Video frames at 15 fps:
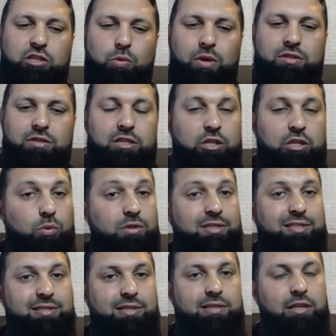situation and you
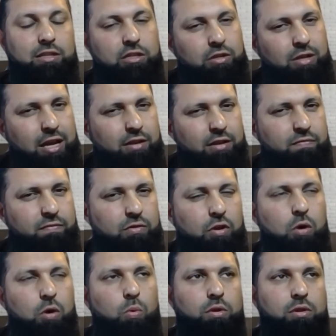understand and you kind of
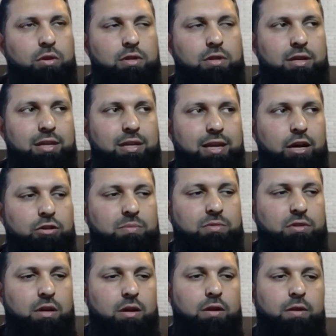know what those learning
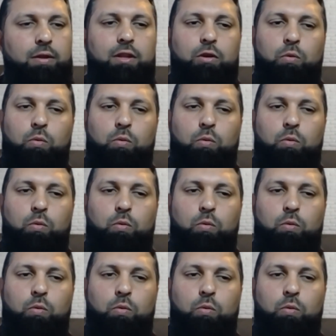outcomes are,